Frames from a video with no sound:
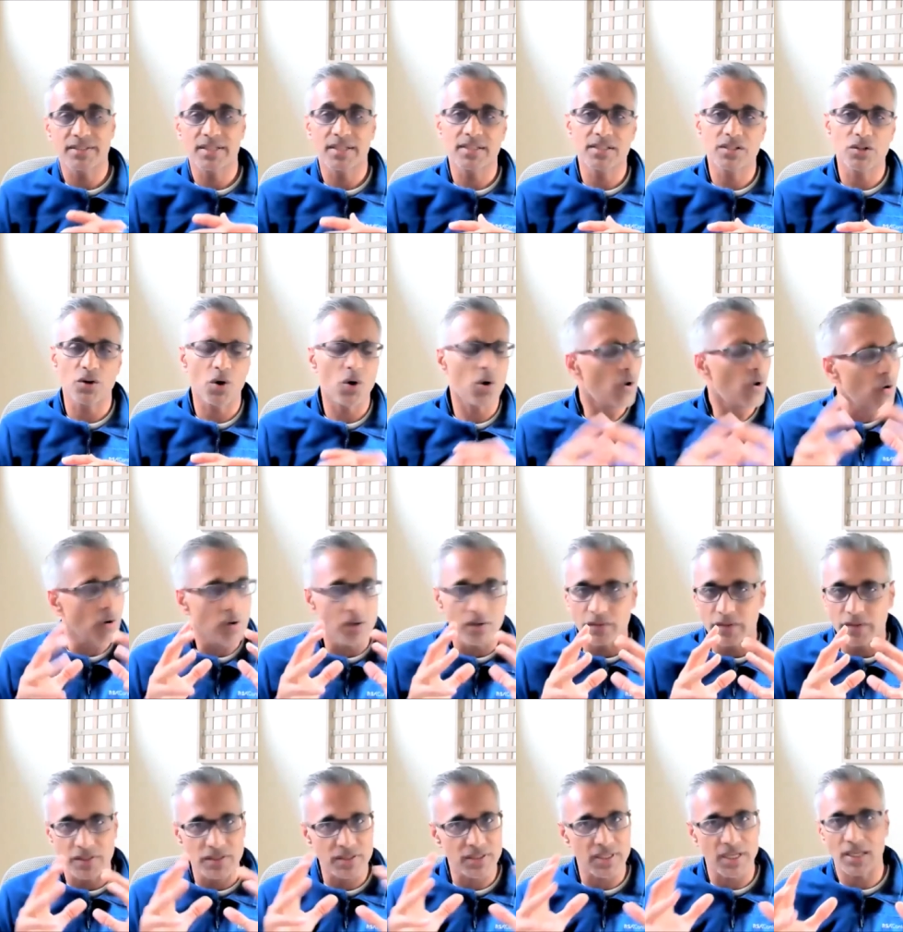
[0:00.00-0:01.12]
And all of
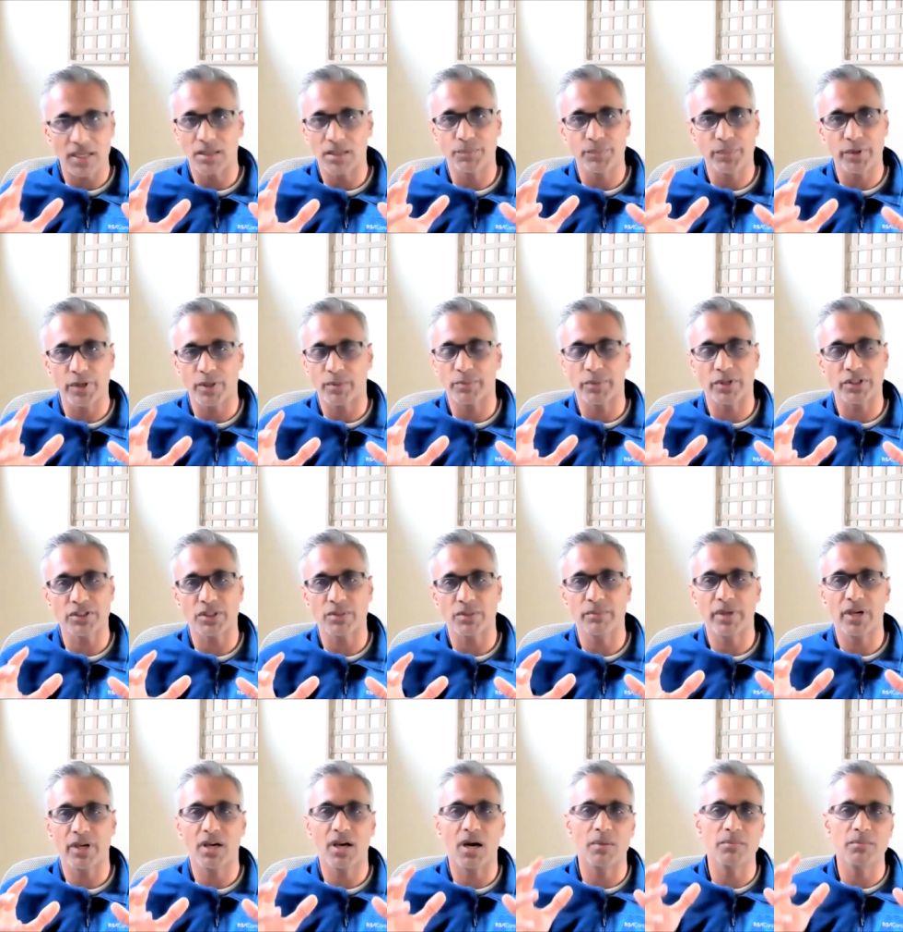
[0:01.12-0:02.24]
a sudden, peer pressure
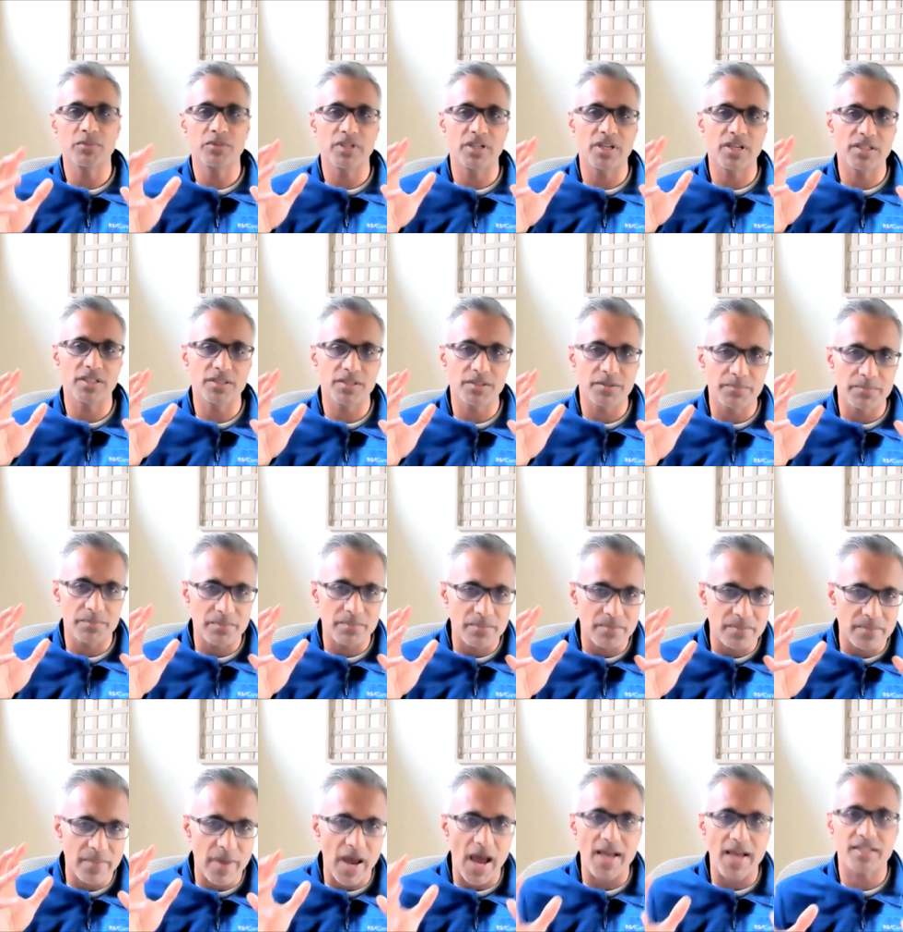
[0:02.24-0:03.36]
becomes this
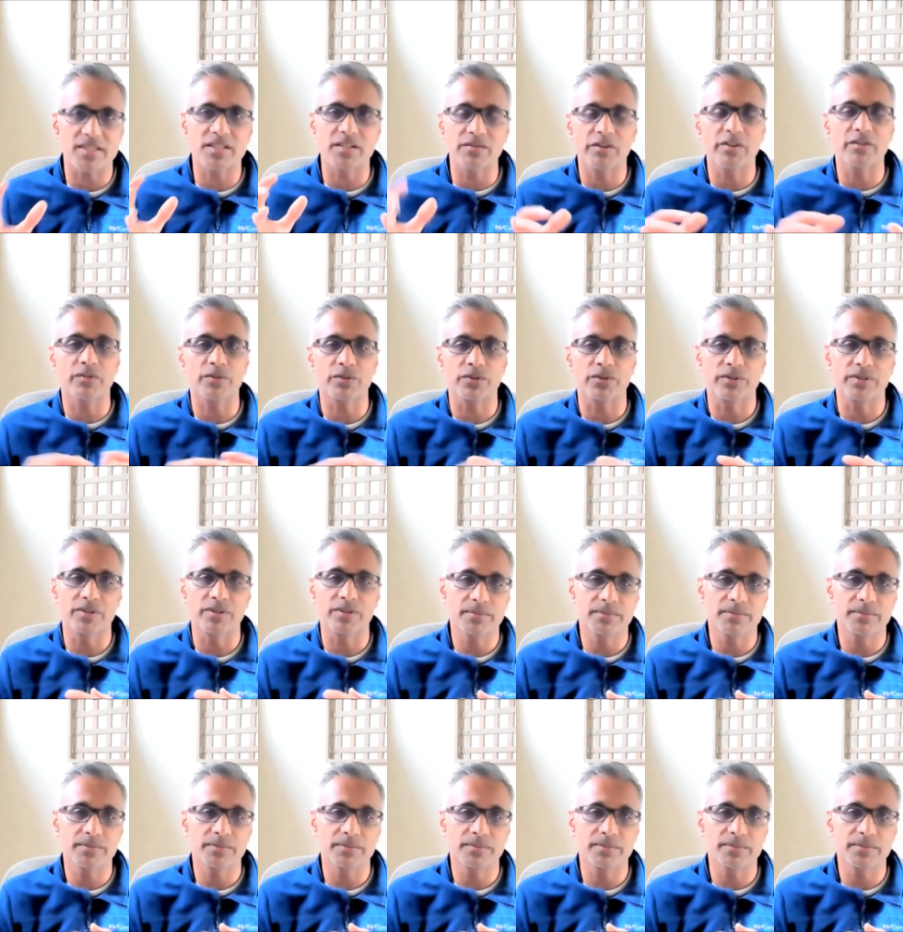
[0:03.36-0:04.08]
massive influence.